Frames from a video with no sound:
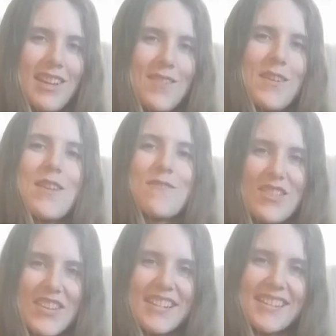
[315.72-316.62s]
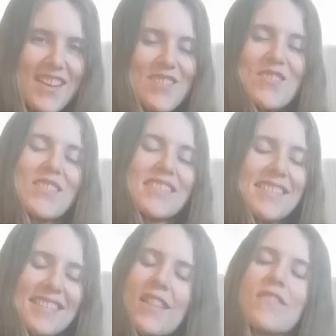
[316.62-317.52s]
And when everything settles,
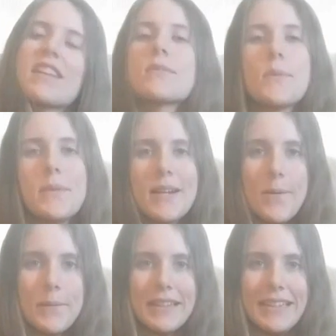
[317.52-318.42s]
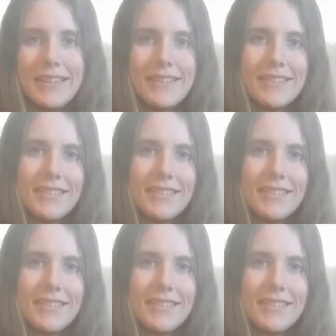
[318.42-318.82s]
then things will become clear.